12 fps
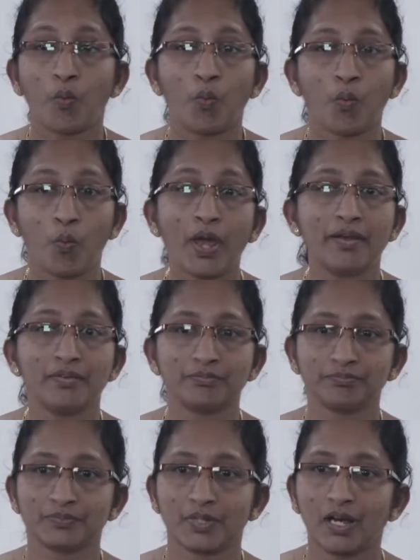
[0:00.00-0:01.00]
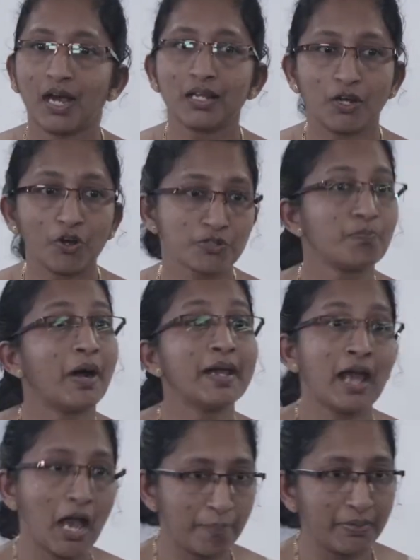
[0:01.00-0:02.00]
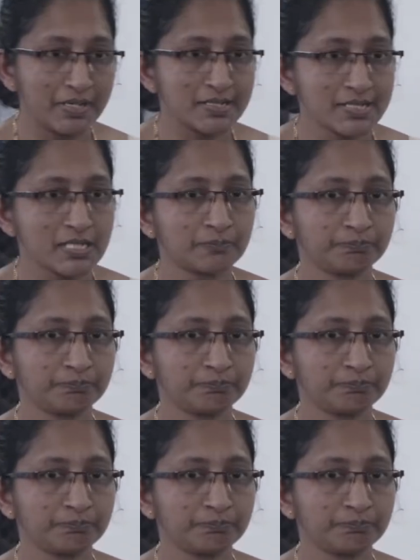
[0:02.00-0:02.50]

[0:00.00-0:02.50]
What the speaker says: when I lost my happiness.